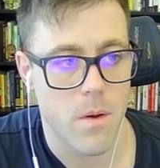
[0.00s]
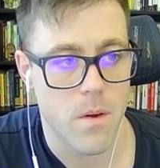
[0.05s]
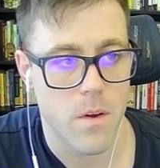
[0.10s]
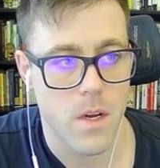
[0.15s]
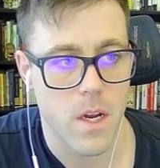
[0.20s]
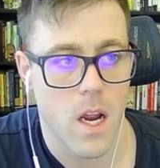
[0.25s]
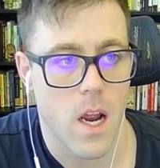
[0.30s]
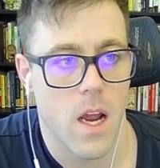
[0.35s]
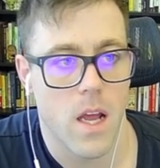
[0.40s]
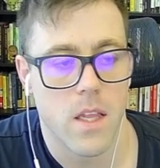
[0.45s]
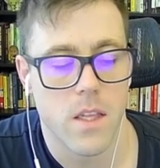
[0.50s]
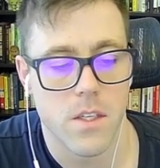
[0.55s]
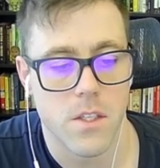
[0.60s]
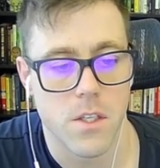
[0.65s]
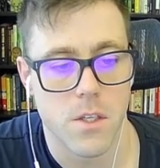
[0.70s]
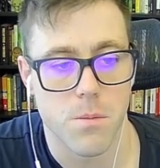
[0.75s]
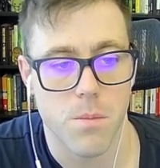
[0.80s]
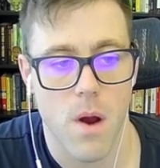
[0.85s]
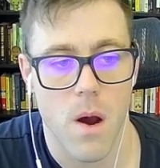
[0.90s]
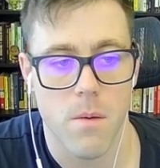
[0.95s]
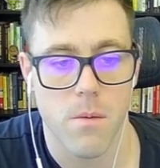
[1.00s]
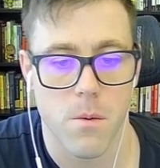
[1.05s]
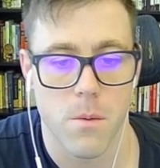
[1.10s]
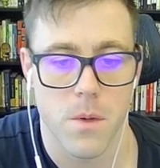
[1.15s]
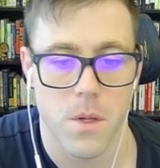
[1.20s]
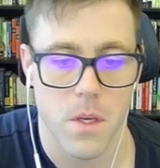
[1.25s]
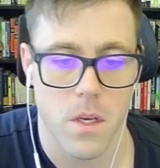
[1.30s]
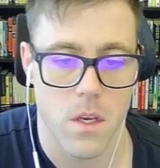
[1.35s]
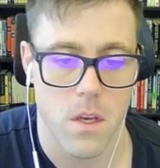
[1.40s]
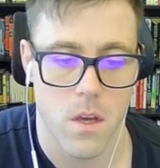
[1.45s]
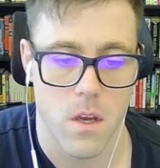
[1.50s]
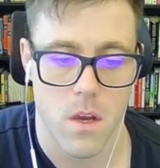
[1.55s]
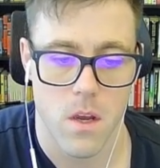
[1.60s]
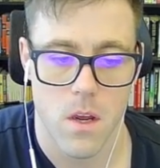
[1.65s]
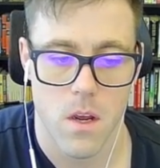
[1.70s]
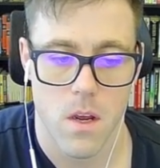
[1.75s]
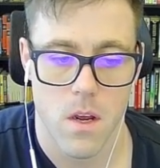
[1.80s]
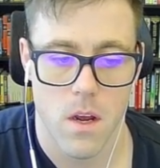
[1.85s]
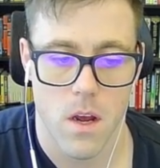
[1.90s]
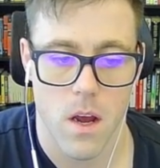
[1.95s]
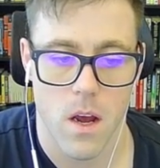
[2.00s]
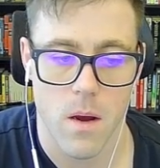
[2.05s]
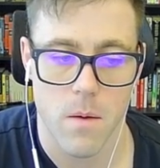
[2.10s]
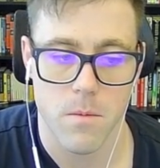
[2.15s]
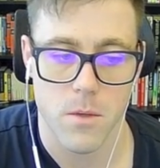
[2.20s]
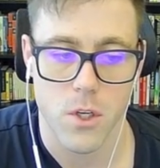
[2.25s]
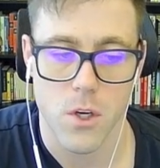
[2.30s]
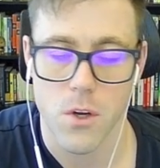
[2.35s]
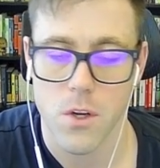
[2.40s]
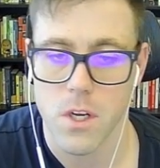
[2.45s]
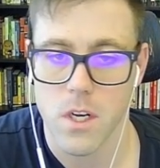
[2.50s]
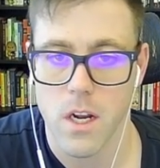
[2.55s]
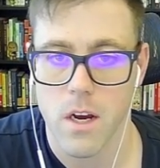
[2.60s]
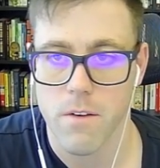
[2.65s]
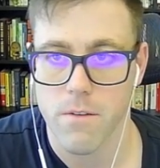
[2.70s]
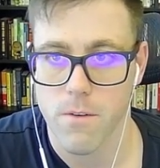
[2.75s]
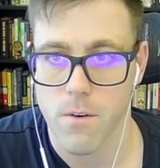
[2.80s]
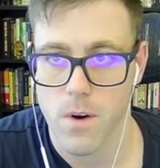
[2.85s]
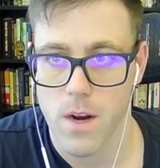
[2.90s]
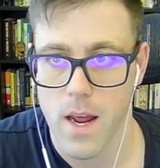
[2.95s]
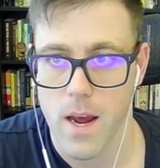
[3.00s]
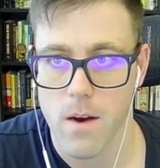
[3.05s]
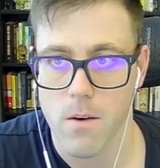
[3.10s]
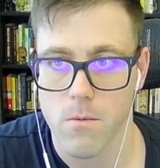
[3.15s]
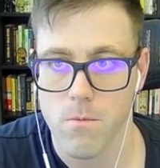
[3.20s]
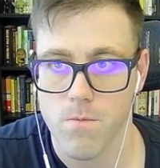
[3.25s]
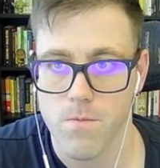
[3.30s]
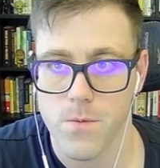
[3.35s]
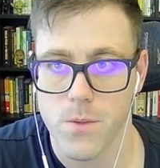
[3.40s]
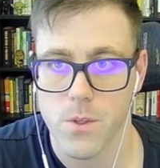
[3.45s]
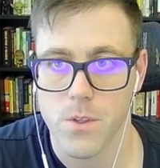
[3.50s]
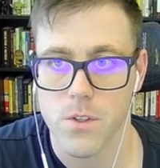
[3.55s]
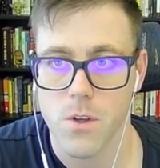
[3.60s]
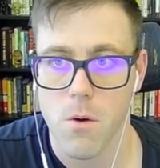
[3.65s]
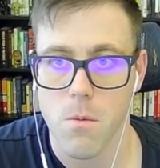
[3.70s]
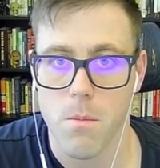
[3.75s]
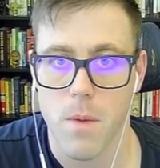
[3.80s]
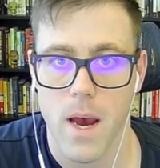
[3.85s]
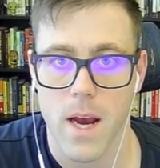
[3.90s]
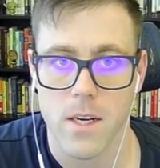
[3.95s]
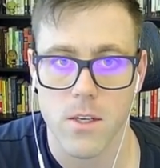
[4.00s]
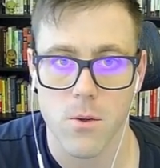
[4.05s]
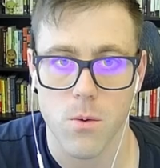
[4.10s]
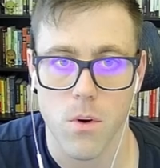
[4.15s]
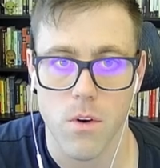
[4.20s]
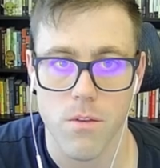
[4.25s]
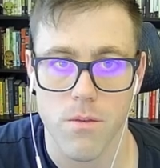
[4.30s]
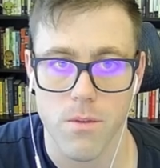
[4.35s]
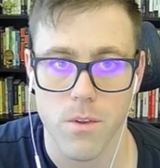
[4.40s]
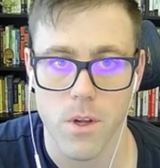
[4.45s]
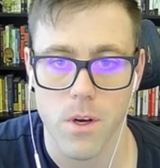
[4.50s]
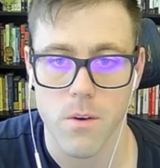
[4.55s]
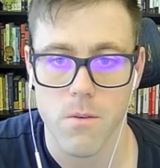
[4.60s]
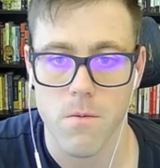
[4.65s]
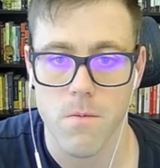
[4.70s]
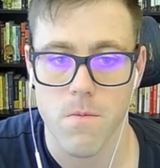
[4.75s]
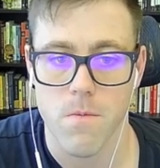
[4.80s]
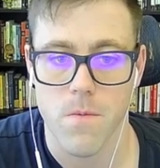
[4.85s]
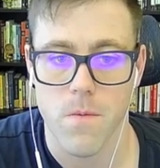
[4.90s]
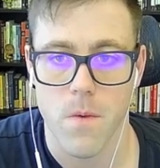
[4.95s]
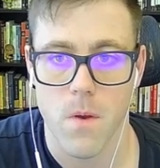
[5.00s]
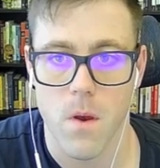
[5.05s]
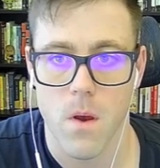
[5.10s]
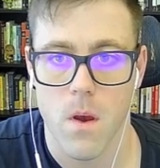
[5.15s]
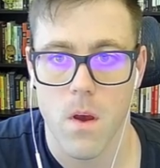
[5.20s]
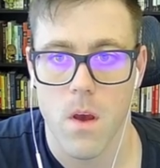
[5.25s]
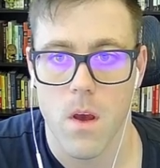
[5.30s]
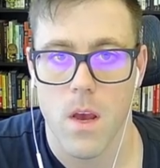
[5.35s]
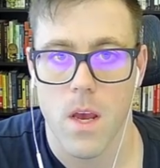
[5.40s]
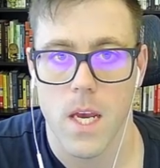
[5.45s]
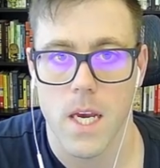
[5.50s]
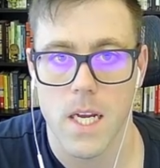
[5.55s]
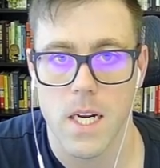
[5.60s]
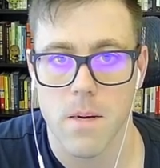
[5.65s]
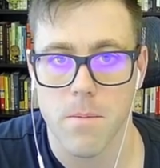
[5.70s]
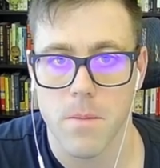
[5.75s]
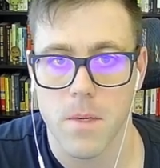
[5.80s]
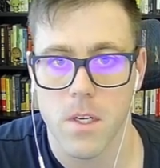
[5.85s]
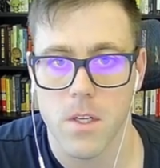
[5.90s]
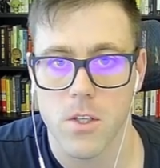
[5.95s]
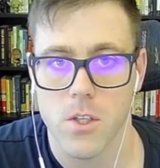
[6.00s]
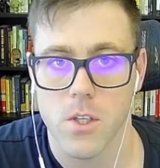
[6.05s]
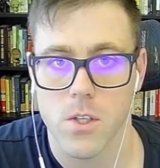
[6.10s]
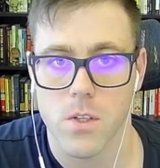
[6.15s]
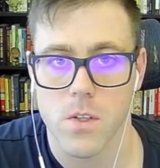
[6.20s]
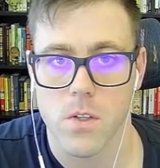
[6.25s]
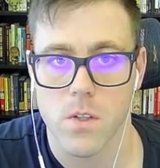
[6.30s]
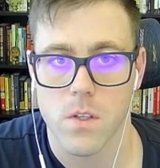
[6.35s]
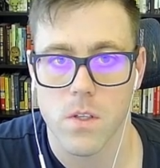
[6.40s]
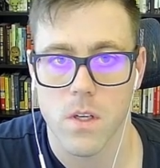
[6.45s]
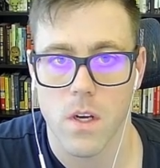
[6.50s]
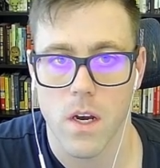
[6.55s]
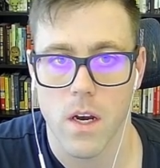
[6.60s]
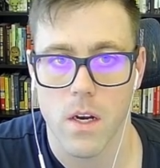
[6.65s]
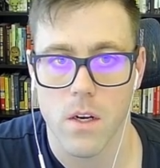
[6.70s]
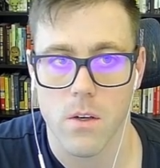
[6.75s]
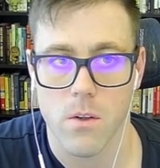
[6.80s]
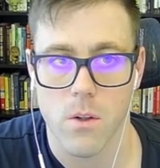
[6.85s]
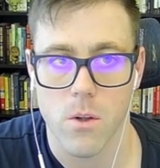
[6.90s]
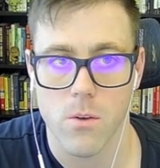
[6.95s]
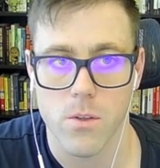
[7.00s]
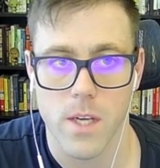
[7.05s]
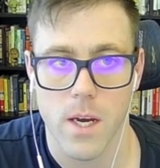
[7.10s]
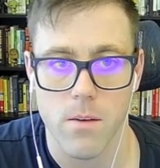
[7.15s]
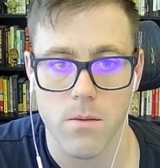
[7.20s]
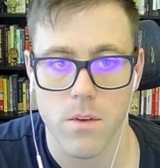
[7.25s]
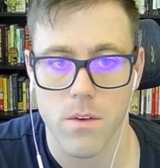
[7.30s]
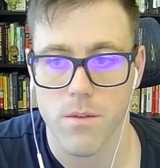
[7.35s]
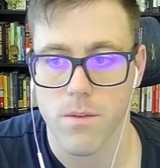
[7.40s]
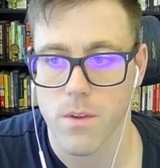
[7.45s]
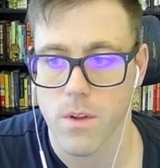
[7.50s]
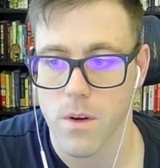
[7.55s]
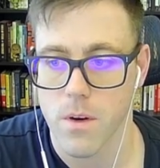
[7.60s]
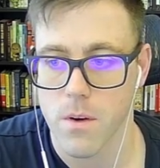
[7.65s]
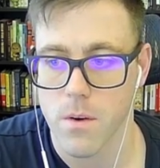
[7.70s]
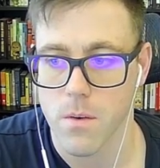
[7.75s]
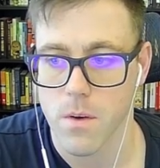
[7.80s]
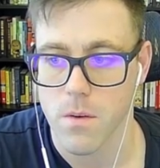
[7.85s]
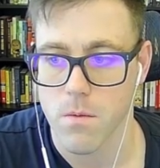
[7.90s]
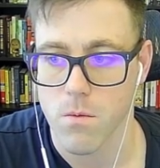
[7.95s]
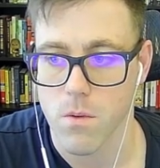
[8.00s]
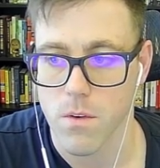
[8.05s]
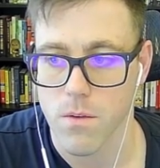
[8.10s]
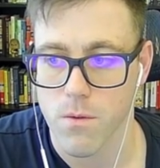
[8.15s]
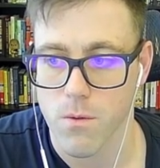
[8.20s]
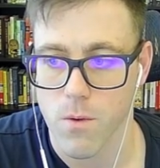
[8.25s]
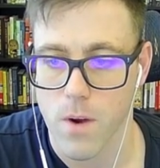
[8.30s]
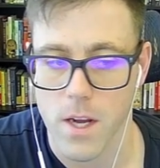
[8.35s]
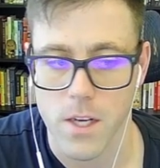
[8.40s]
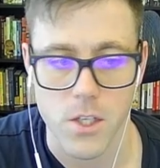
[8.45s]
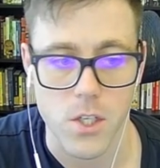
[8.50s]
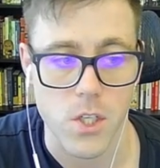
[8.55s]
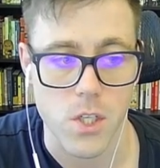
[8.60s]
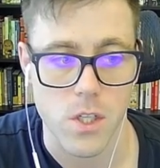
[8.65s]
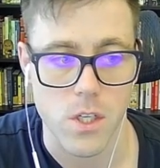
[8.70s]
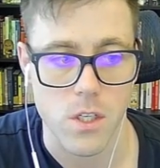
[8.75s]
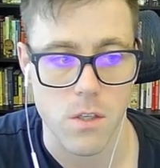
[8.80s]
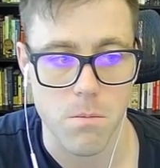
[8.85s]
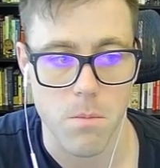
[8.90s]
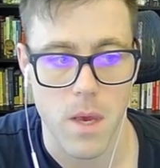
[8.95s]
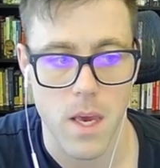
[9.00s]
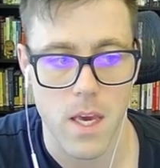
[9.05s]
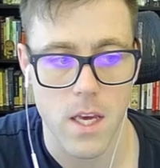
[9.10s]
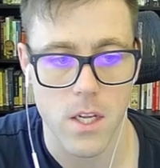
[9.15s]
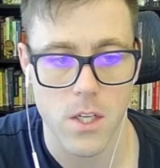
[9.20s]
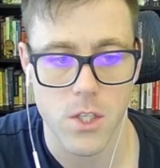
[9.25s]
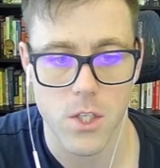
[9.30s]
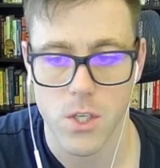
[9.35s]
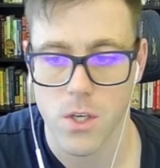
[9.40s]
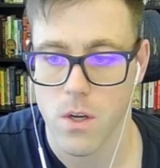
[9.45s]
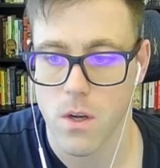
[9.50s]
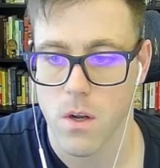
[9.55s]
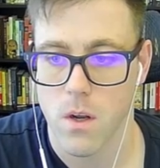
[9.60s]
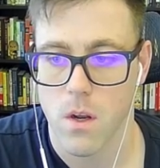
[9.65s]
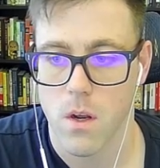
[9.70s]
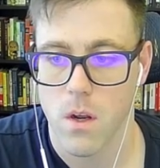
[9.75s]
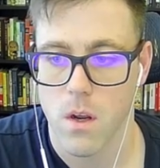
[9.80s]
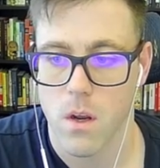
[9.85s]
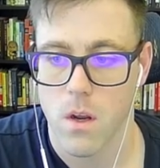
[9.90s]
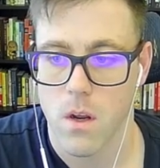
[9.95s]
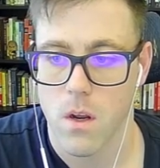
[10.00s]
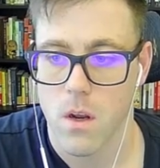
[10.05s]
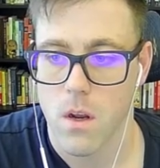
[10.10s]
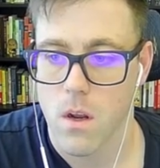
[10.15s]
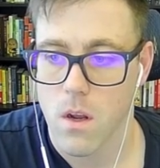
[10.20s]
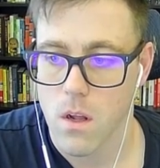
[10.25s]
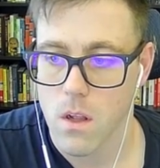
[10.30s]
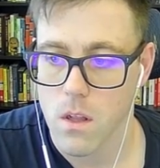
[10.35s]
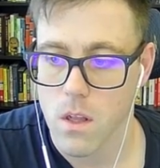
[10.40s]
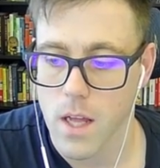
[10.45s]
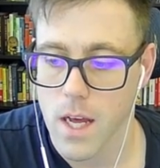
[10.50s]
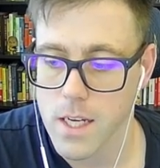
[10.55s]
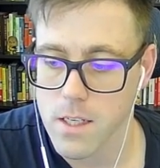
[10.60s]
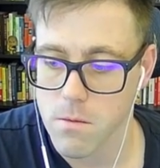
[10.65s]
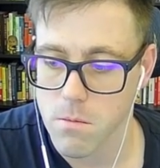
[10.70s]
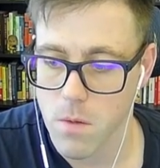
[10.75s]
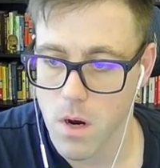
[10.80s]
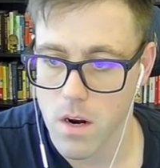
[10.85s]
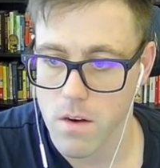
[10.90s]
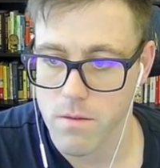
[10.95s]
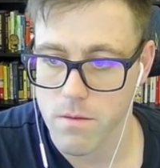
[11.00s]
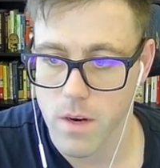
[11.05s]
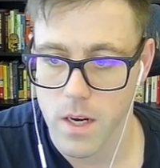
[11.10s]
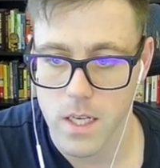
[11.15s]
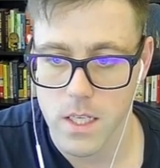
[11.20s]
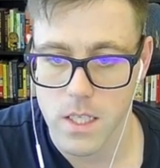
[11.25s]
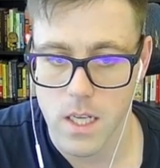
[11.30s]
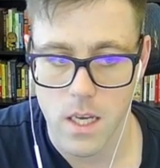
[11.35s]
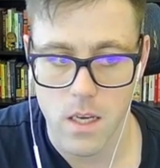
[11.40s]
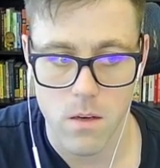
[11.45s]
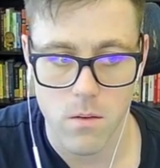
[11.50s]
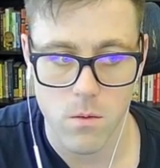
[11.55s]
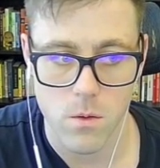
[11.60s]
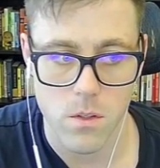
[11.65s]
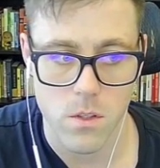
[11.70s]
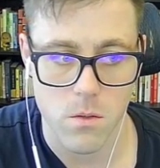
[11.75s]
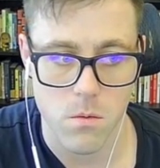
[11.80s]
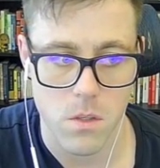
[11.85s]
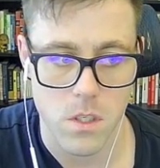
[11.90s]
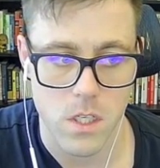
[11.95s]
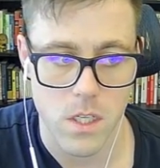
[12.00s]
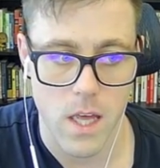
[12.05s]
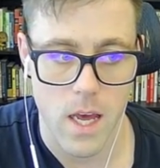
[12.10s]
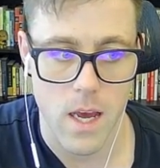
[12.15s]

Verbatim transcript: and this is probably um, good enough for now. So let's go back to our flow and I'm gonna just uh, close out the flow and refresh this page last modified date. We'll switch that. We'll